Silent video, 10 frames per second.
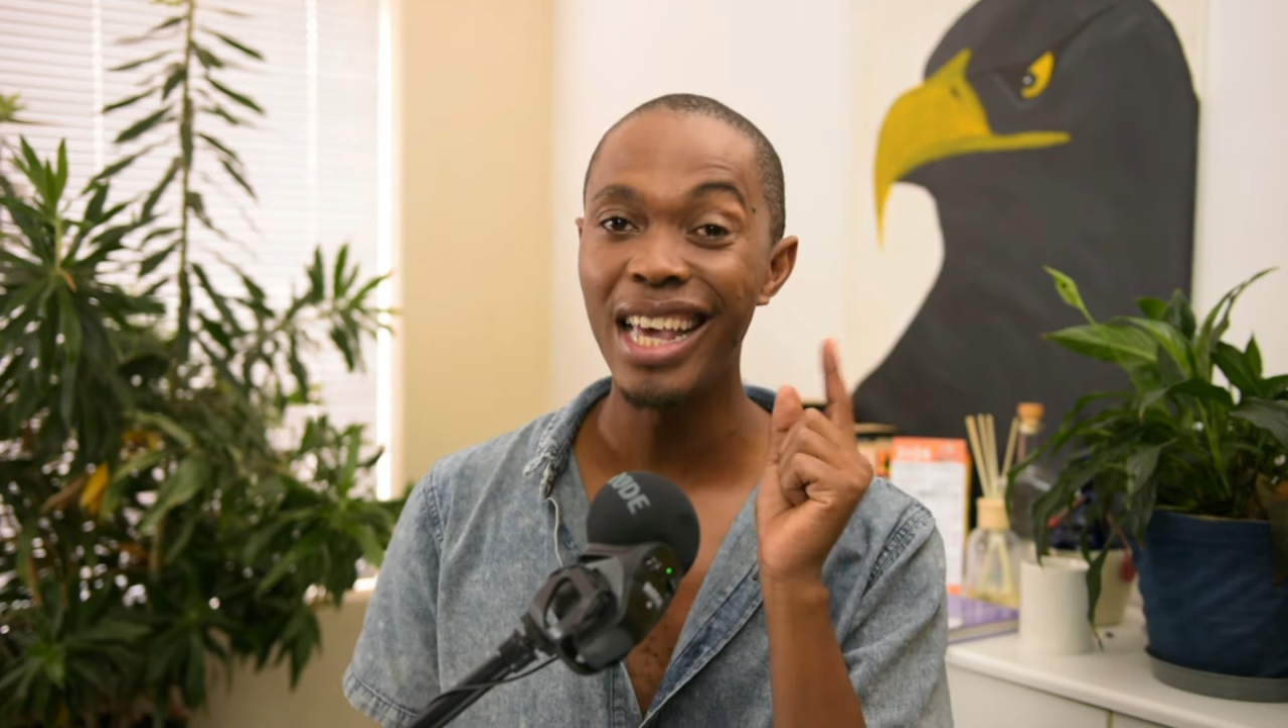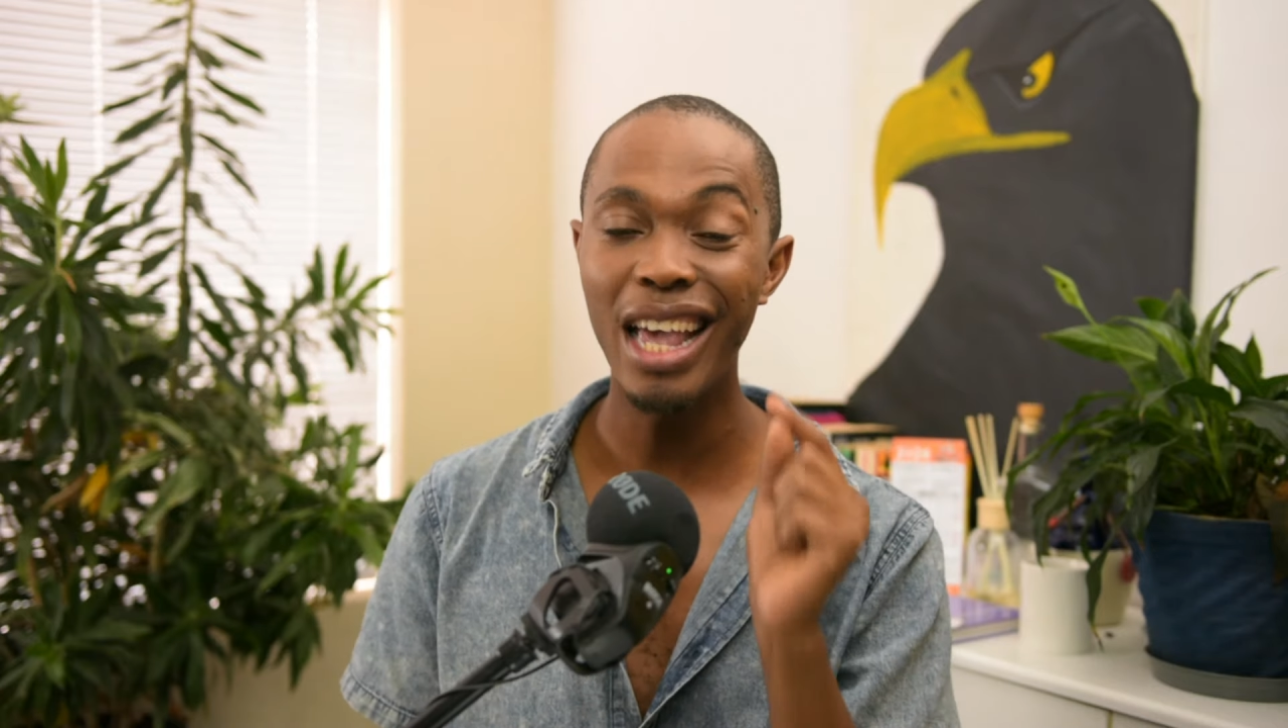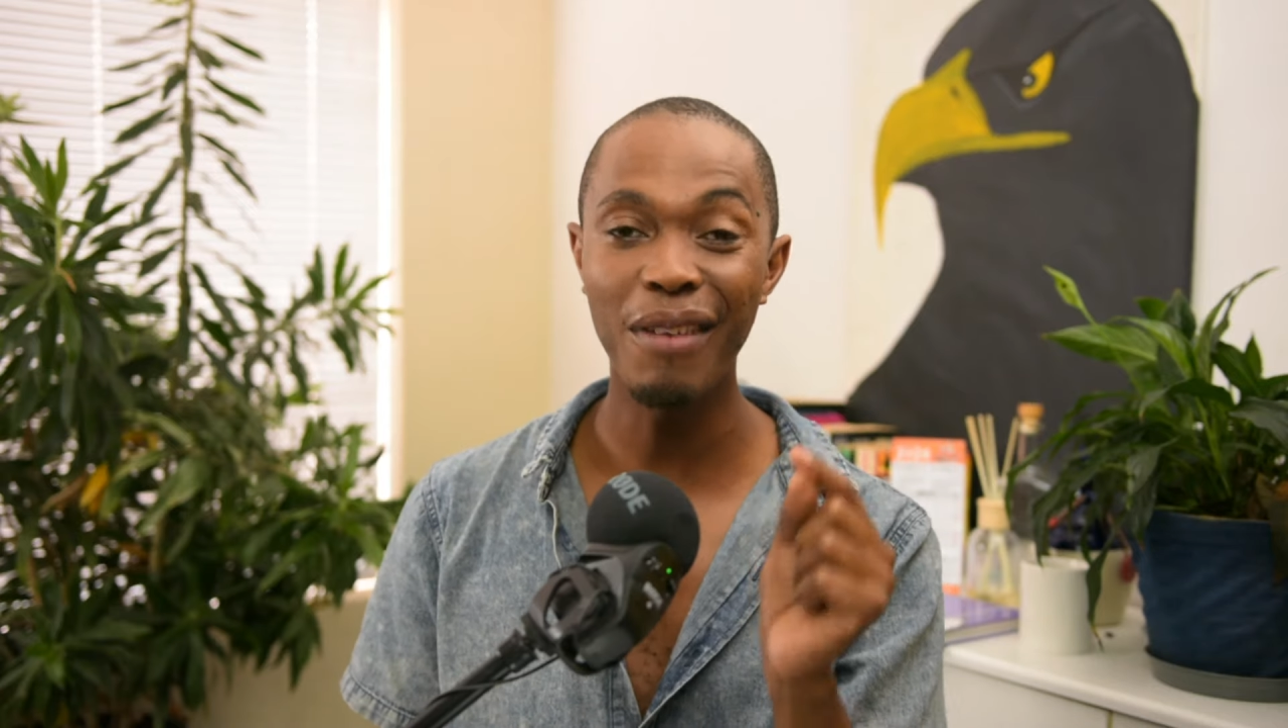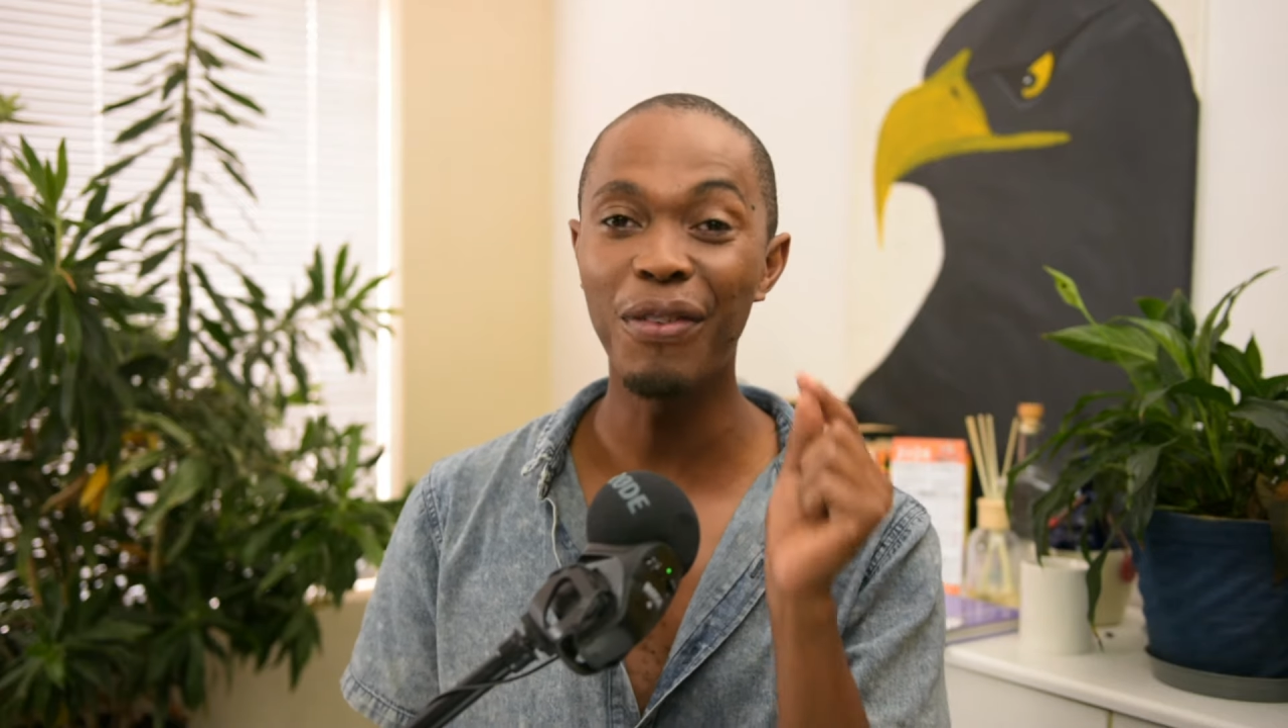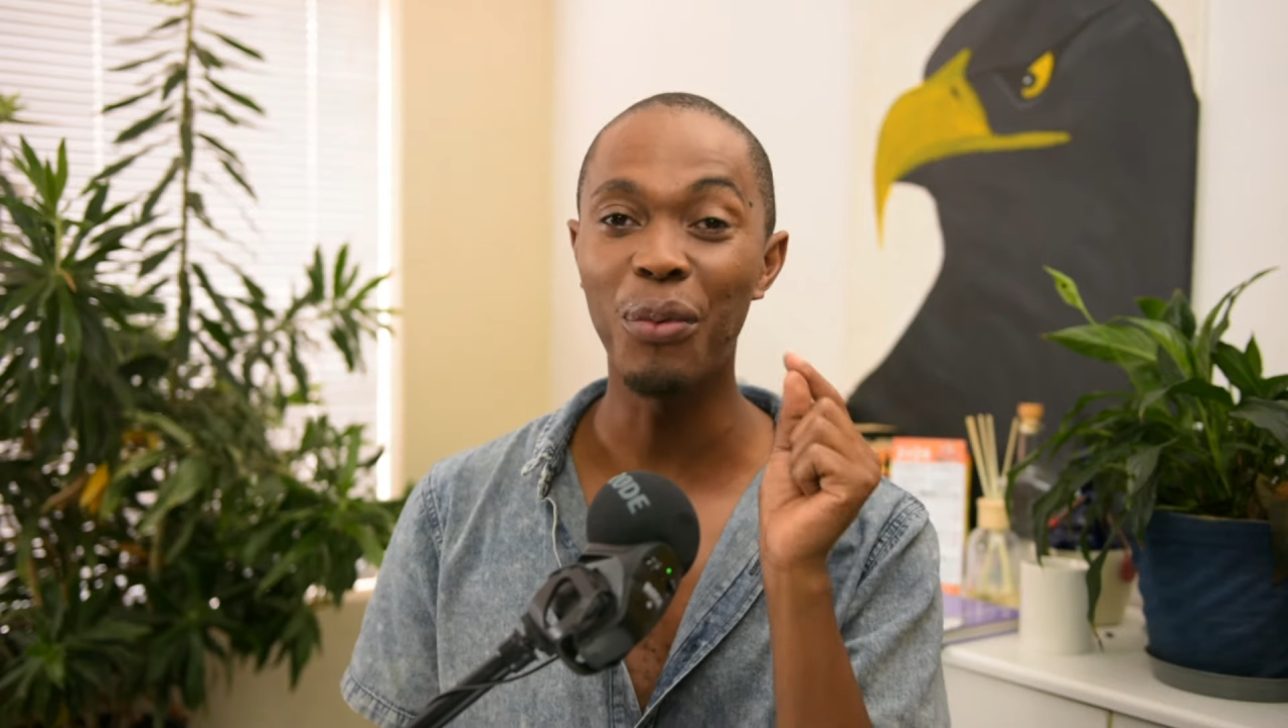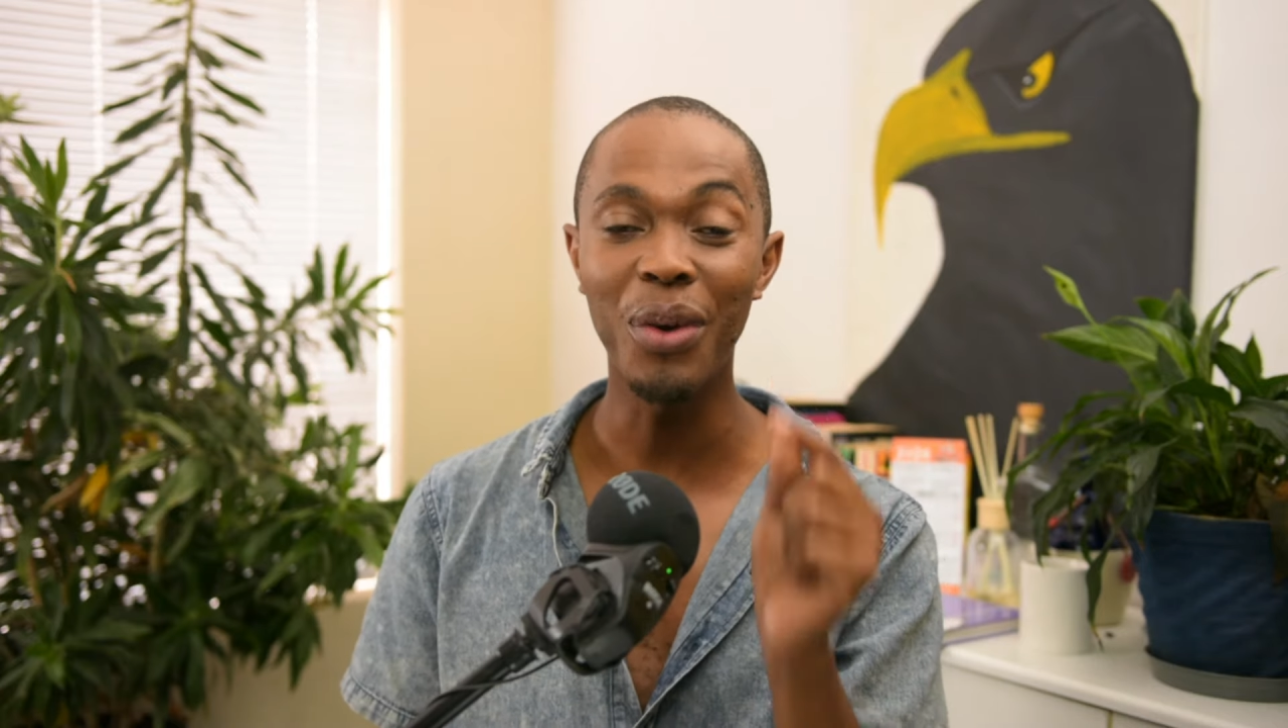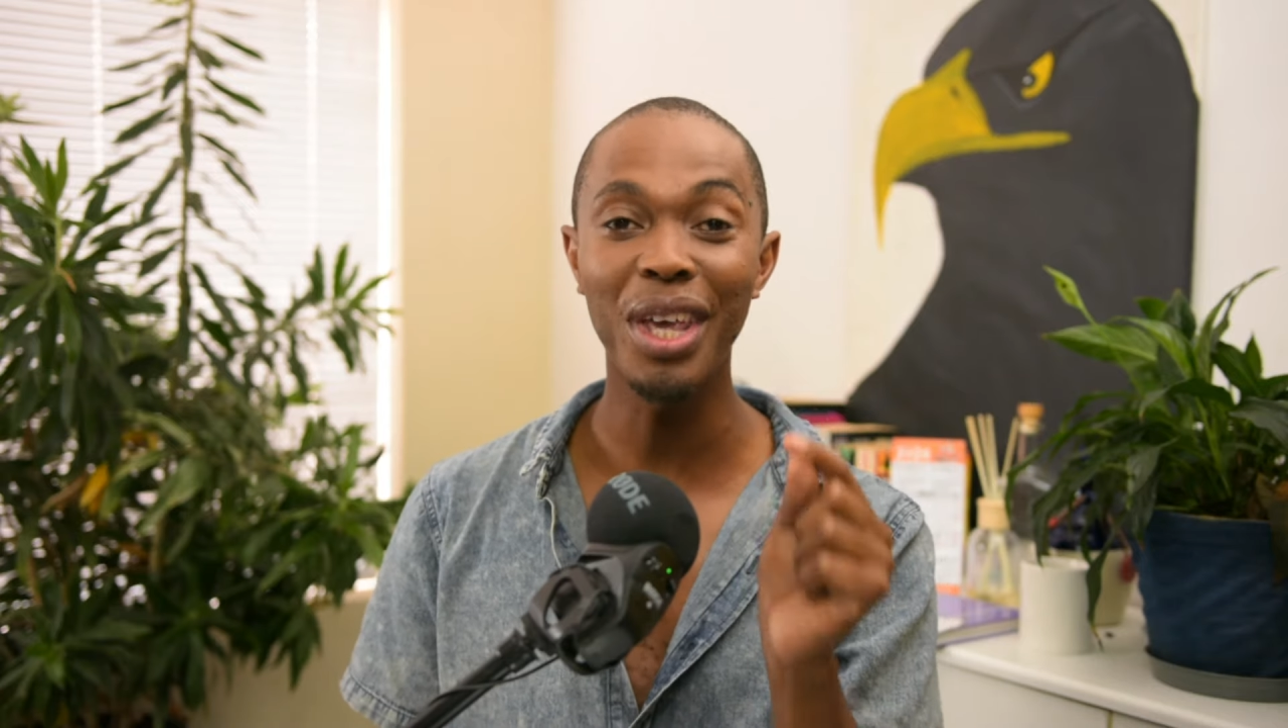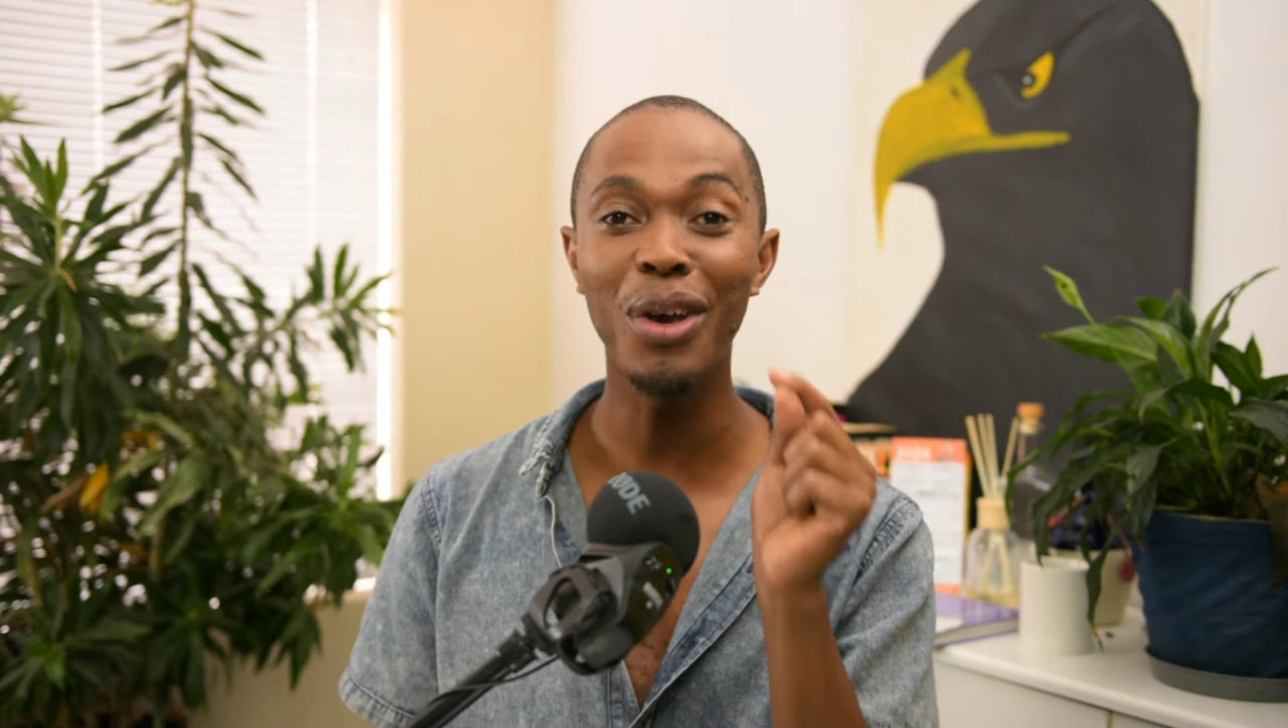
if we